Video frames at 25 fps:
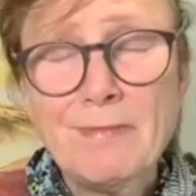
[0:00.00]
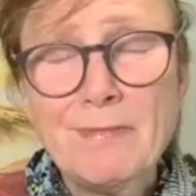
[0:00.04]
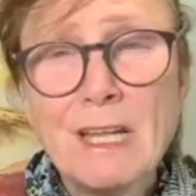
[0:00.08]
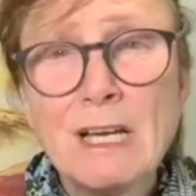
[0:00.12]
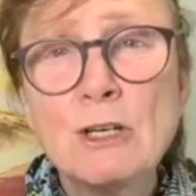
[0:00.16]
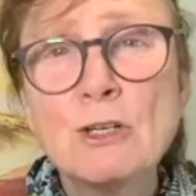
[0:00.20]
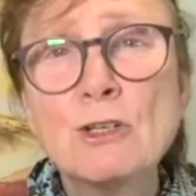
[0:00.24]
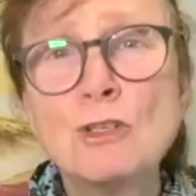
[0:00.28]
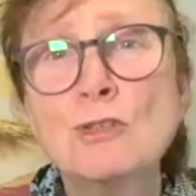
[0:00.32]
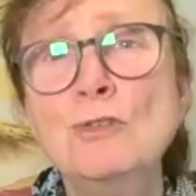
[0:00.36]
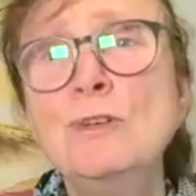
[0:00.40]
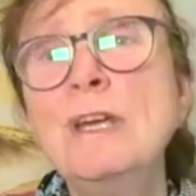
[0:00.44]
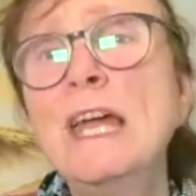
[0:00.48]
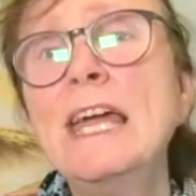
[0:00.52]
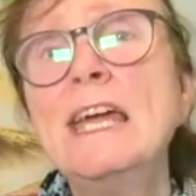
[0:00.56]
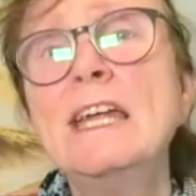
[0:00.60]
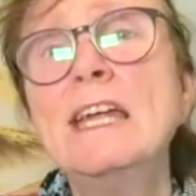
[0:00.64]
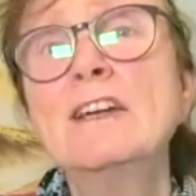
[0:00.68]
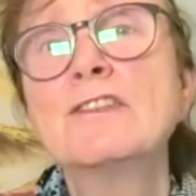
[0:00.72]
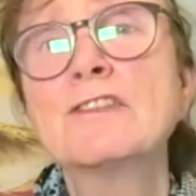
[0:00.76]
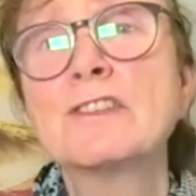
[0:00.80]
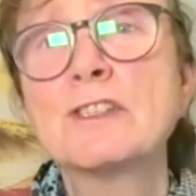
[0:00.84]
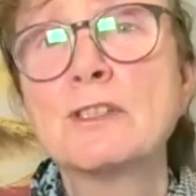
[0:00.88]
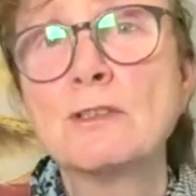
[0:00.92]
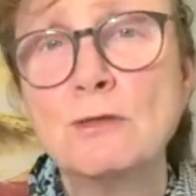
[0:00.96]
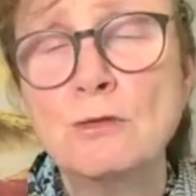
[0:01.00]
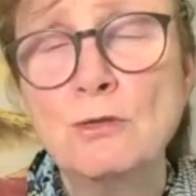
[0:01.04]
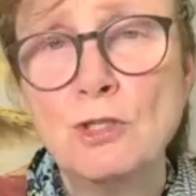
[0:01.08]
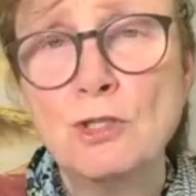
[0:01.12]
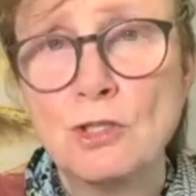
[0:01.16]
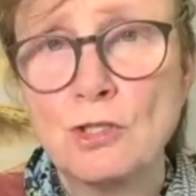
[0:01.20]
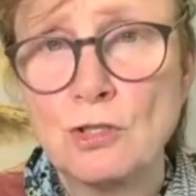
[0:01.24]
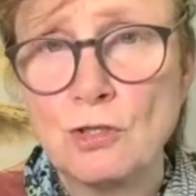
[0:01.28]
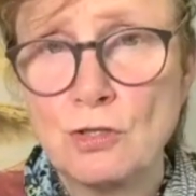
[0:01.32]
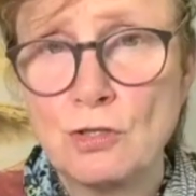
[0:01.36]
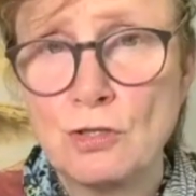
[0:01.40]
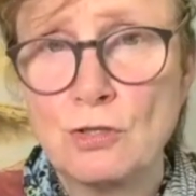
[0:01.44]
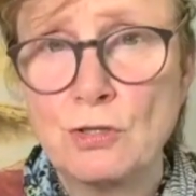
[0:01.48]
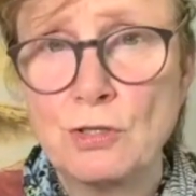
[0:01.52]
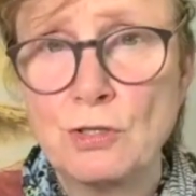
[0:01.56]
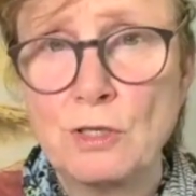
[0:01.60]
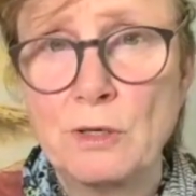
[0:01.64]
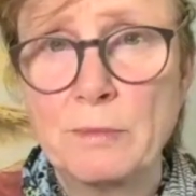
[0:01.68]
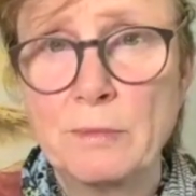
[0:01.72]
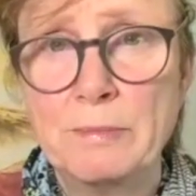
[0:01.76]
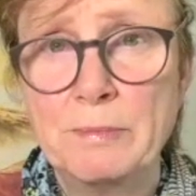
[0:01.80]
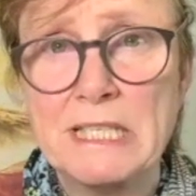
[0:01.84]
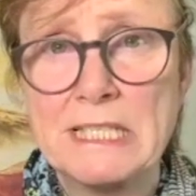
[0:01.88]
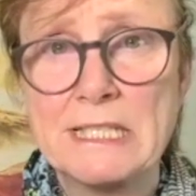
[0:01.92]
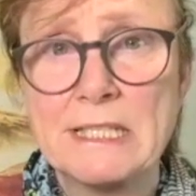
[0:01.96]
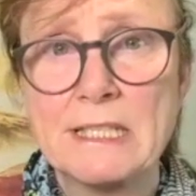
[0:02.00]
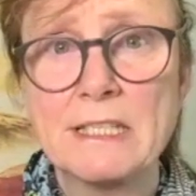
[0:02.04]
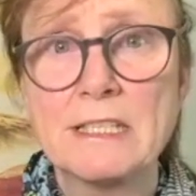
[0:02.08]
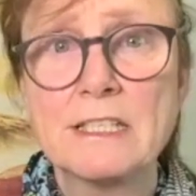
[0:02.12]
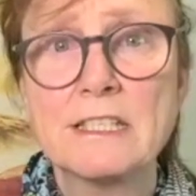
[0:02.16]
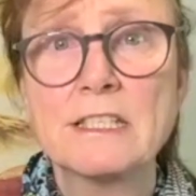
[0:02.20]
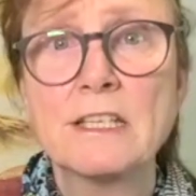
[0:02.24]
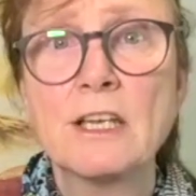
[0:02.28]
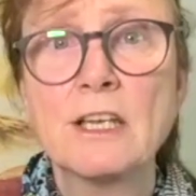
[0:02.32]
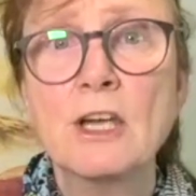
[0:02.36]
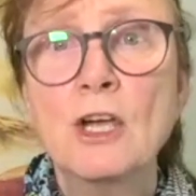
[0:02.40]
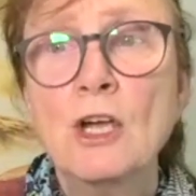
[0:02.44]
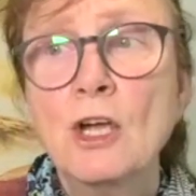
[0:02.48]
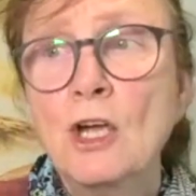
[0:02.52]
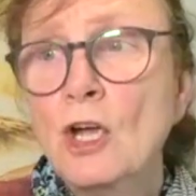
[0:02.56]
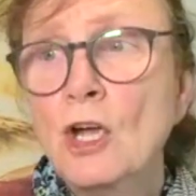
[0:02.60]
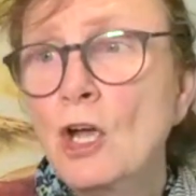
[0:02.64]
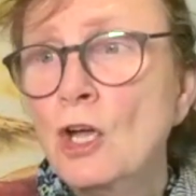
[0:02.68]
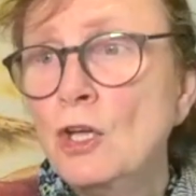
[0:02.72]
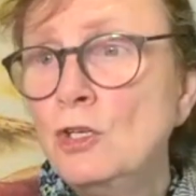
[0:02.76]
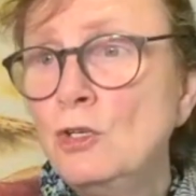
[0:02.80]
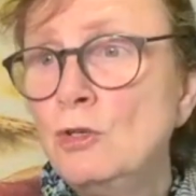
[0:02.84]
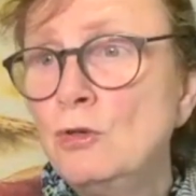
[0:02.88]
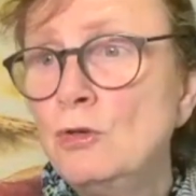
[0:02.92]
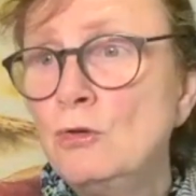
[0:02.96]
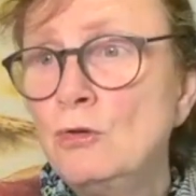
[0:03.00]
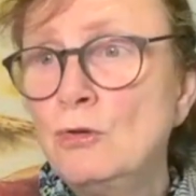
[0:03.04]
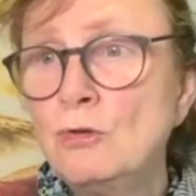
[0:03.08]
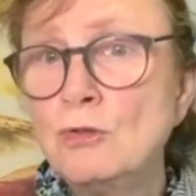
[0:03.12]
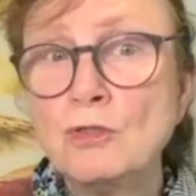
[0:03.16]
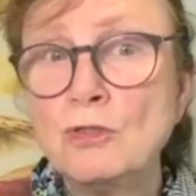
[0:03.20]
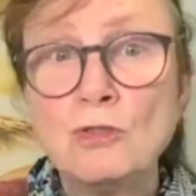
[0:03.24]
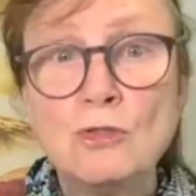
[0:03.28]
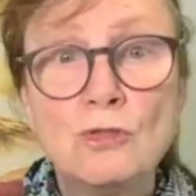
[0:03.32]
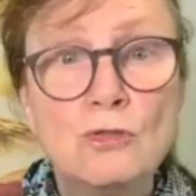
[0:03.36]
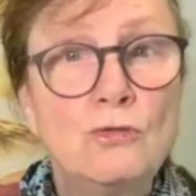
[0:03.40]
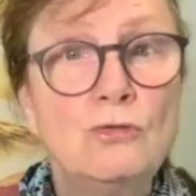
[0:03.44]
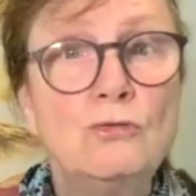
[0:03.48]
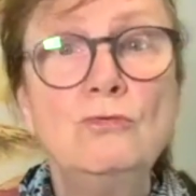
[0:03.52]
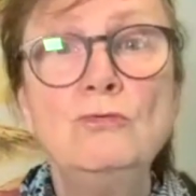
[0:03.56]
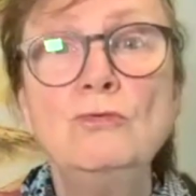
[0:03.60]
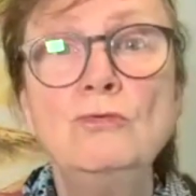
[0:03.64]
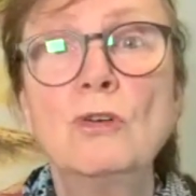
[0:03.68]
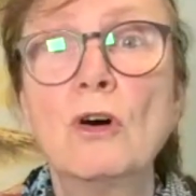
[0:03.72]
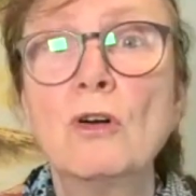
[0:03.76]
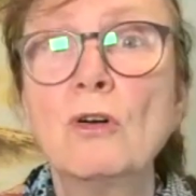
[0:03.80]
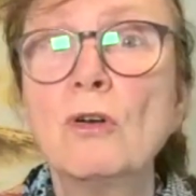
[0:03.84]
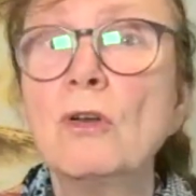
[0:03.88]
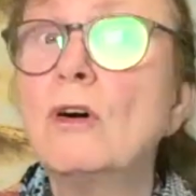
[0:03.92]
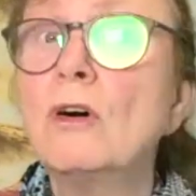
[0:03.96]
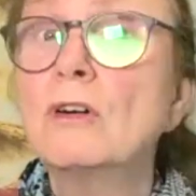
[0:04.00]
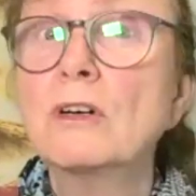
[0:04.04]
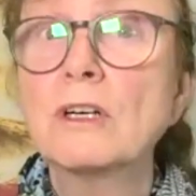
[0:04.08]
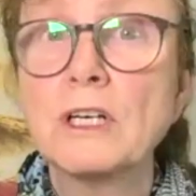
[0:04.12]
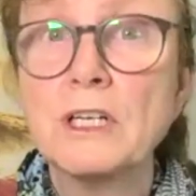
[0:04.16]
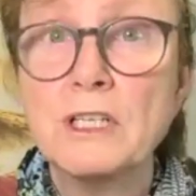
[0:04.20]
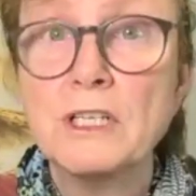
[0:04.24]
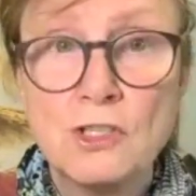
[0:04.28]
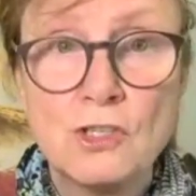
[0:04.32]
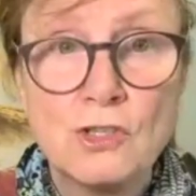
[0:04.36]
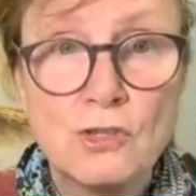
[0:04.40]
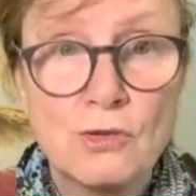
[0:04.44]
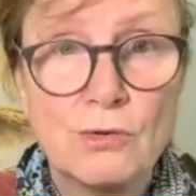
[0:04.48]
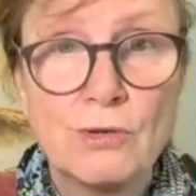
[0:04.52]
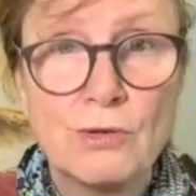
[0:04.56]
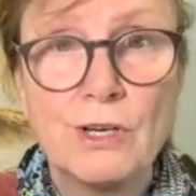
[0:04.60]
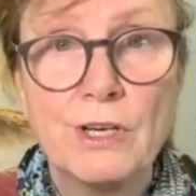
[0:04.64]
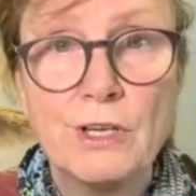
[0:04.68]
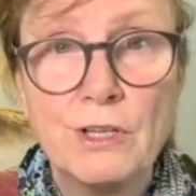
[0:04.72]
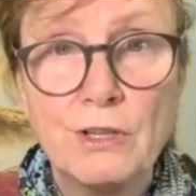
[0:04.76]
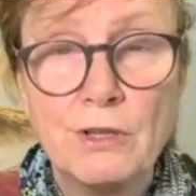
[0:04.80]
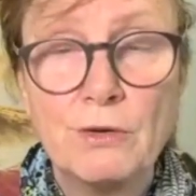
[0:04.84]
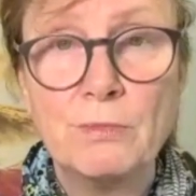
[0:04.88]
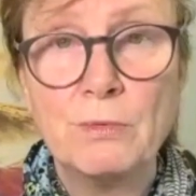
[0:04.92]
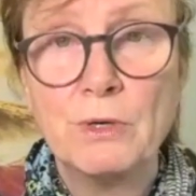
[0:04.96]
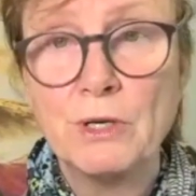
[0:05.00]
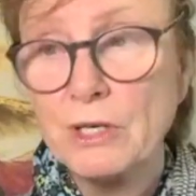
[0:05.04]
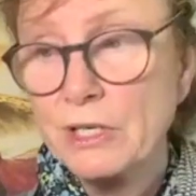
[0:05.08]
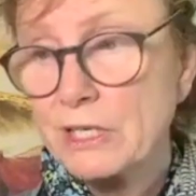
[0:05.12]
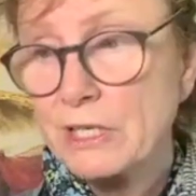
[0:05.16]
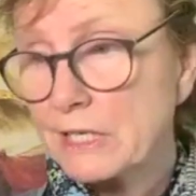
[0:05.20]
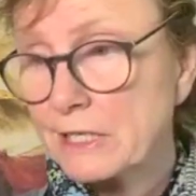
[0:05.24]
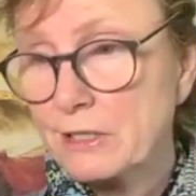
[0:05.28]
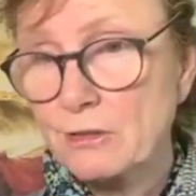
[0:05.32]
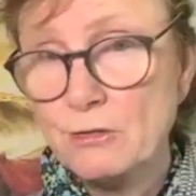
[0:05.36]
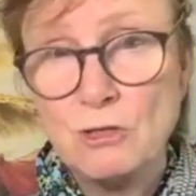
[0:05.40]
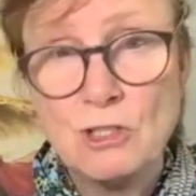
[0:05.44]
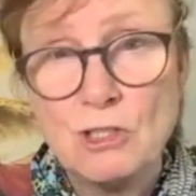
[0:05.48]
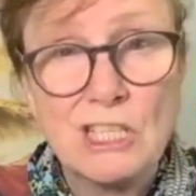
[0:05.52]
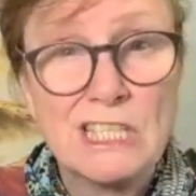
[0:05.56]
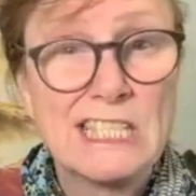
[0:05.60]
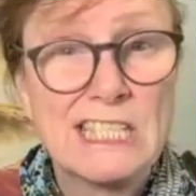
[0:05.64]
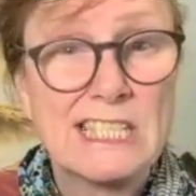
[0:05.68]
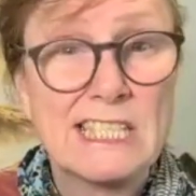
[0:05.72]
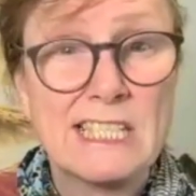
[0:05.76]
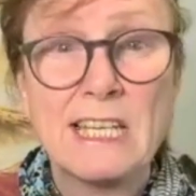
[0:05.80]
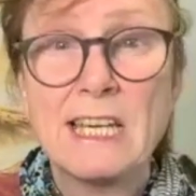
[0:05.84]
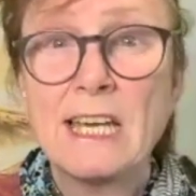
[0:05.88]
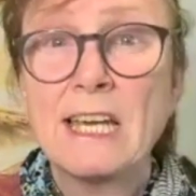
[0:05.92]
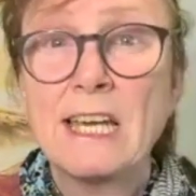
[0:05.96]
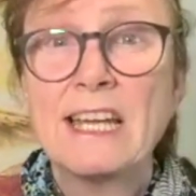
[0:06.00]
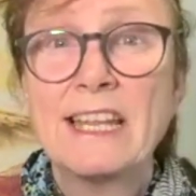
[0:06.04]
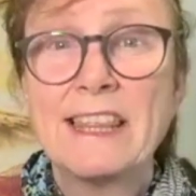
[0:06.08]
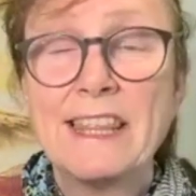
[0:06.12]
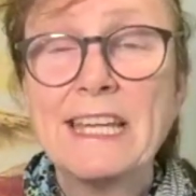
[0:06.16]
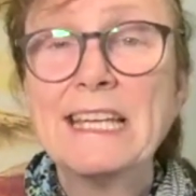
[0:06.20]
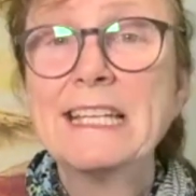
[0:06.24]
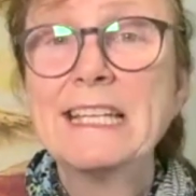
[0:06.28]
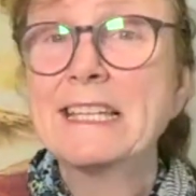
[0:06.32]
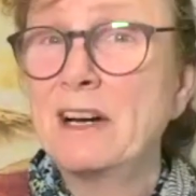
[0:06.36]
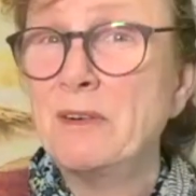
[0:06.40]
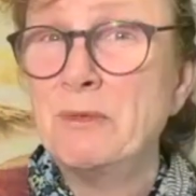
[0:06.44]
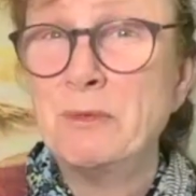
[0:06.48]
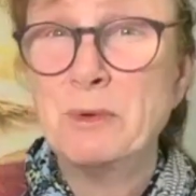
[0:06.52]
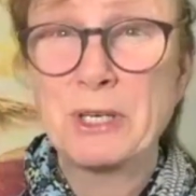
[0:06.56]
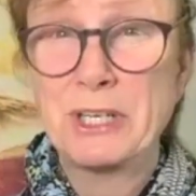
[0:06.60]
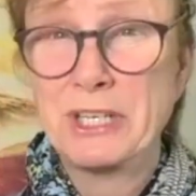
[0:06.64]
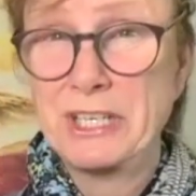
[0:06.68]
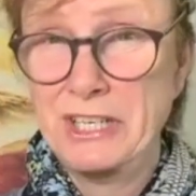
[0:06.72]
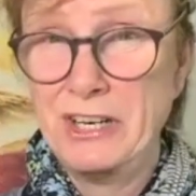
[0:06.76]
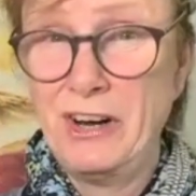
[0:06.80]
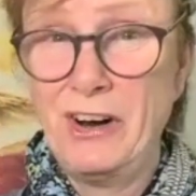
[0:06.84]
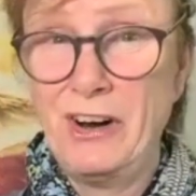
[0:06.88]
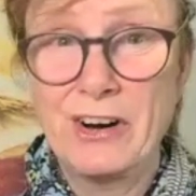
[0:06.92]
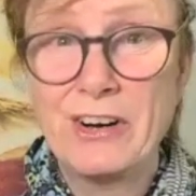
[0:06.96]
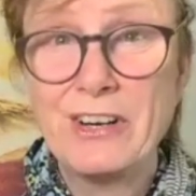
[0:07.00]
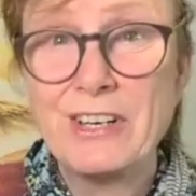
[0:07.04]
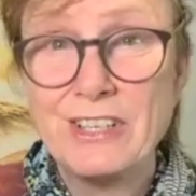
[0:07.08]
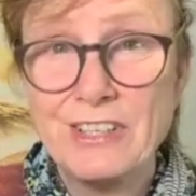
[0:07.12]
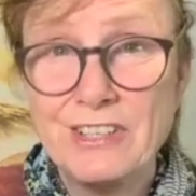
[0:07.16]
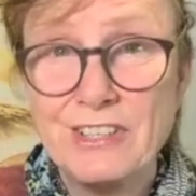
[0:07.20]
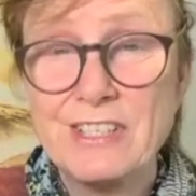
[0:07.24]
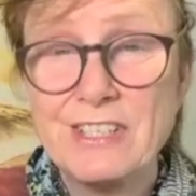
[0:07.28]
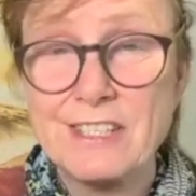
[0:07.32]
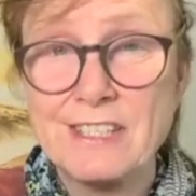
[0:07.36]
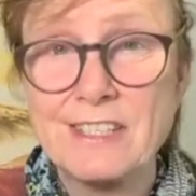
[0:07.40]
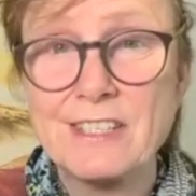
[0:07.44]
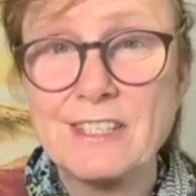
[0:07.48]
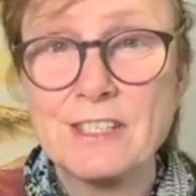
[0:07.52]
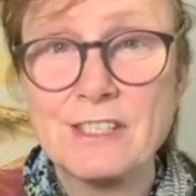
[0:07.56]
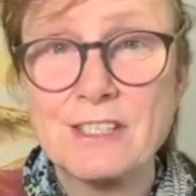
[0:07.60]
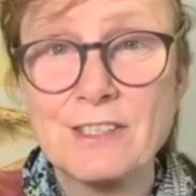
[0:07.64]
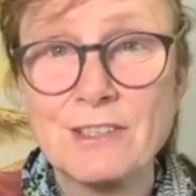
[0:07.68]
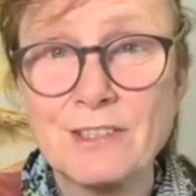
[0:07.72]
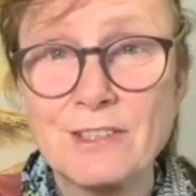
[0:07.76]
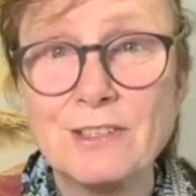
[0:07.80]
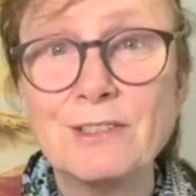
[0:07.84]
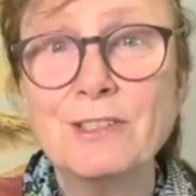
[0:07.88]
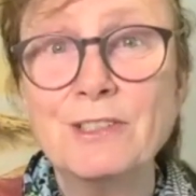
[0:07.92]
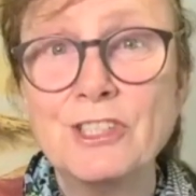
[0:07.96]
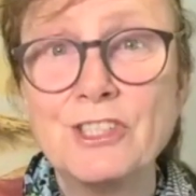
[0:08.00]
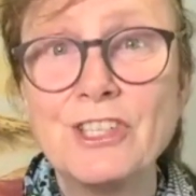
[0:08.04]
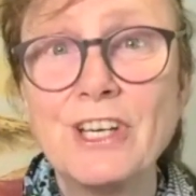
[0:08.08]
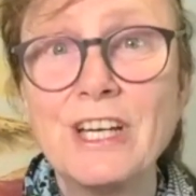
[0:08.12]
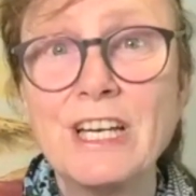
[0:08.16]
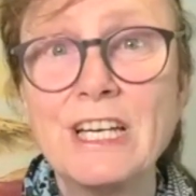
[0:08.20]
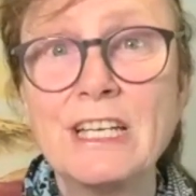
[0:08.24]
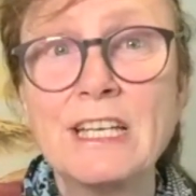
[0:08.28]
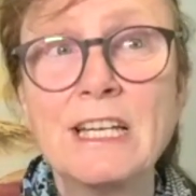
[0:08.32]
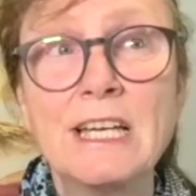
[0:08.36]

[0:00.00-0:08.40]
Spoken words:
creative solutions to your business. You do no longer enjoy the work. You just think that working harder is the solution.